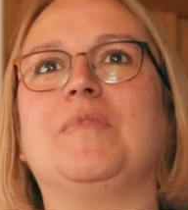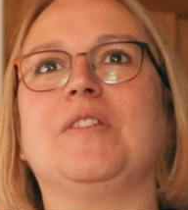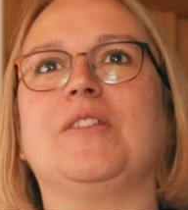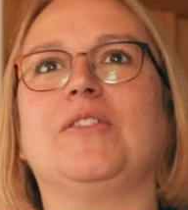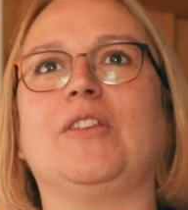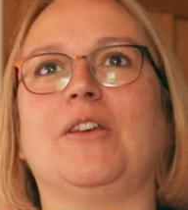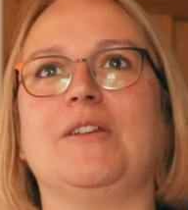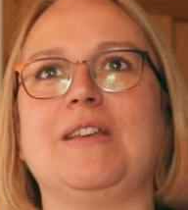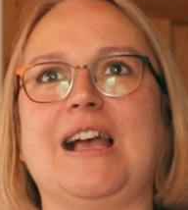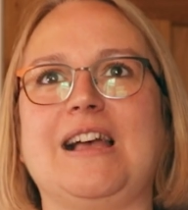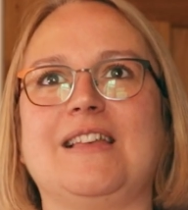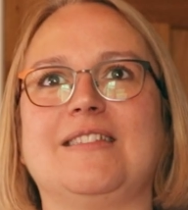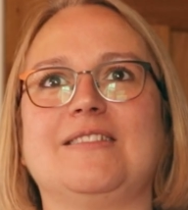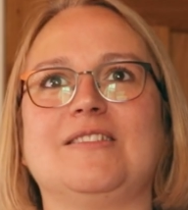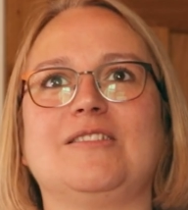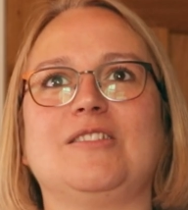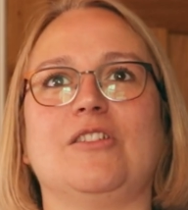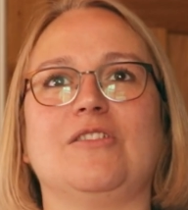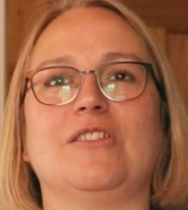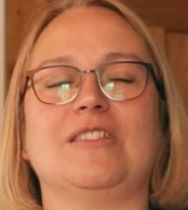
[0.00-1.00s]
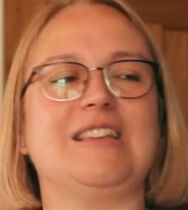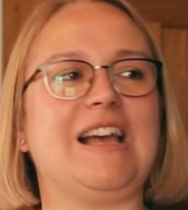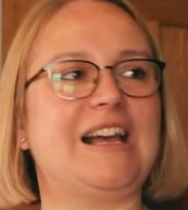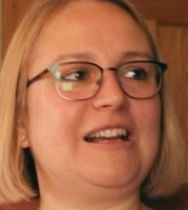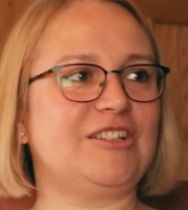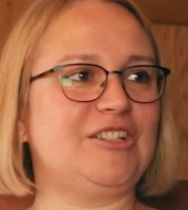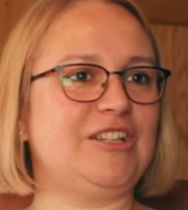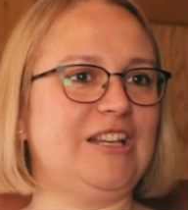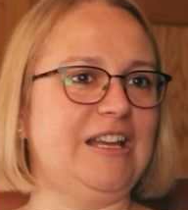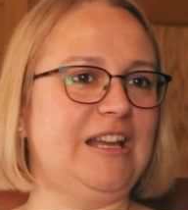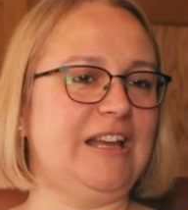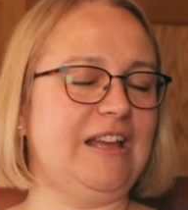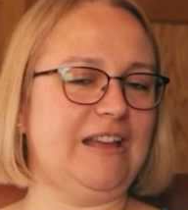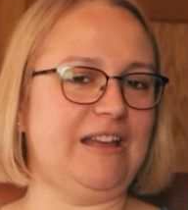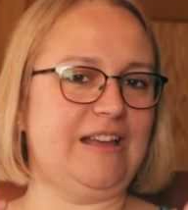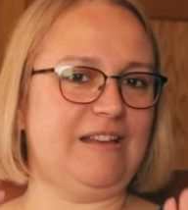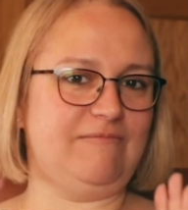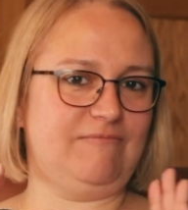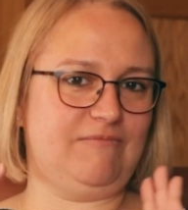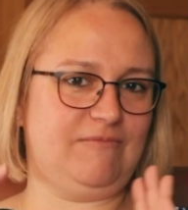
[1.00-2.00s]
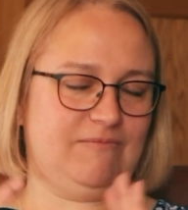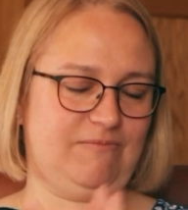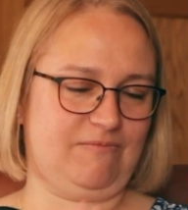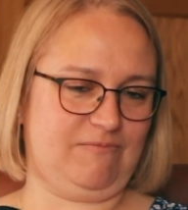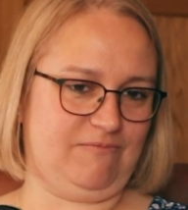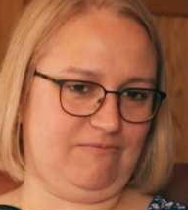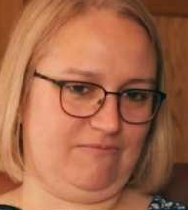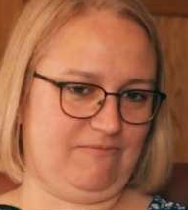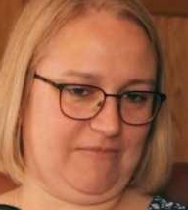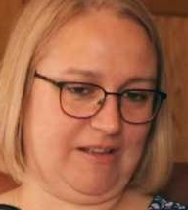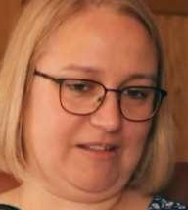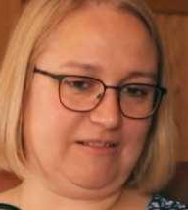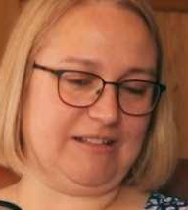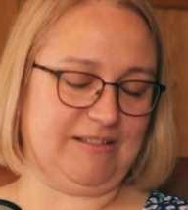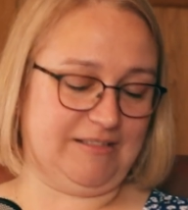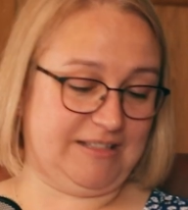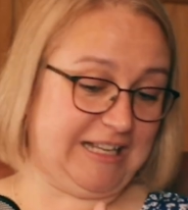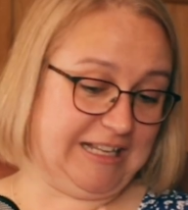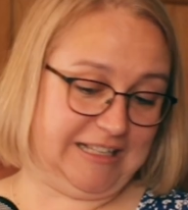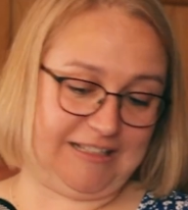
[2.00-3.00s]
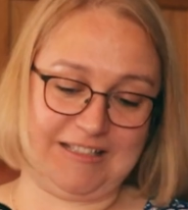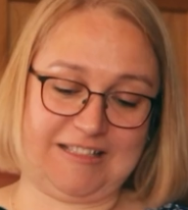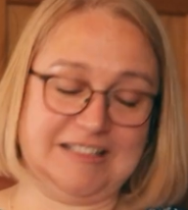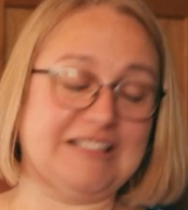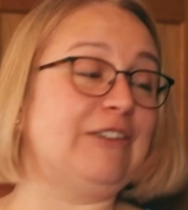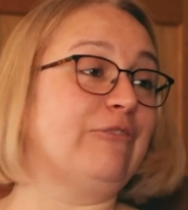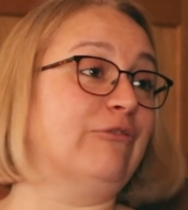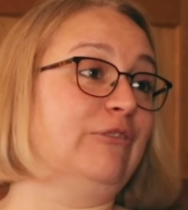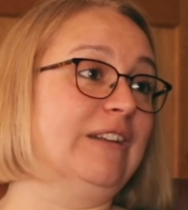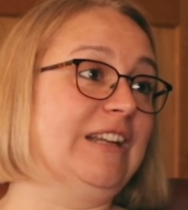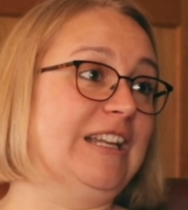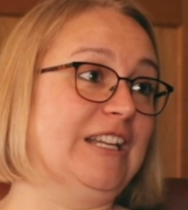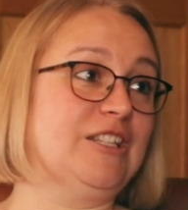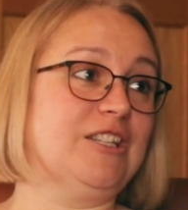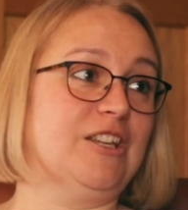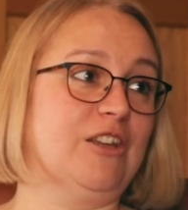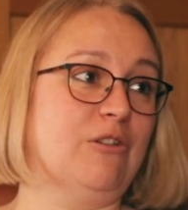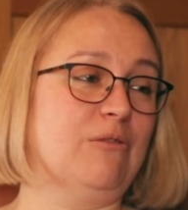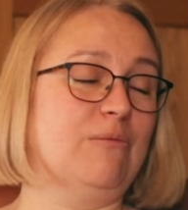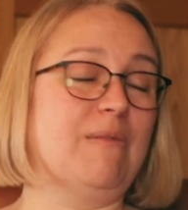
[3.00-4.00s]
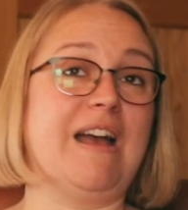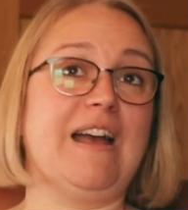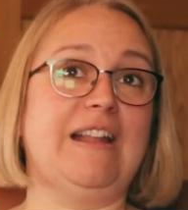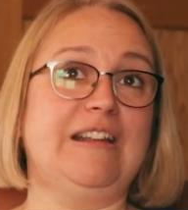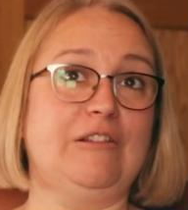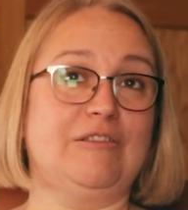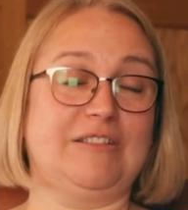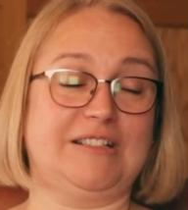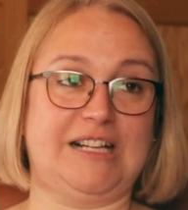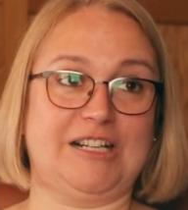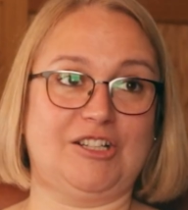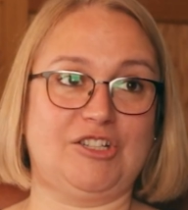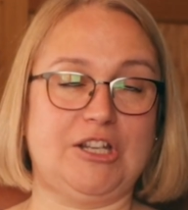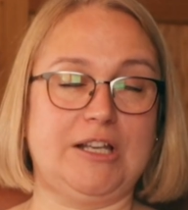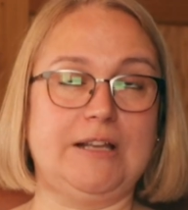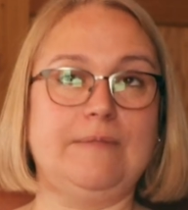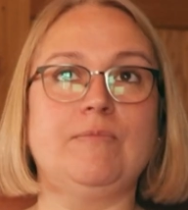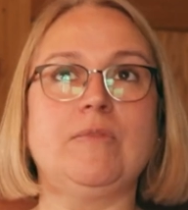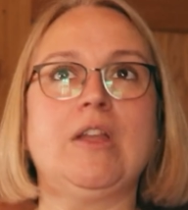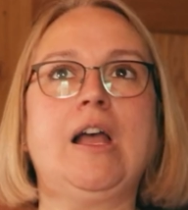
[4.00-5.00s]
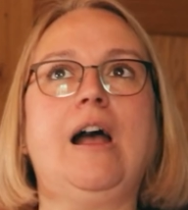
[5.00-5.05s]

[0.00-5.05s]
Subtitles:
So the tax year sits differently to any other tax year.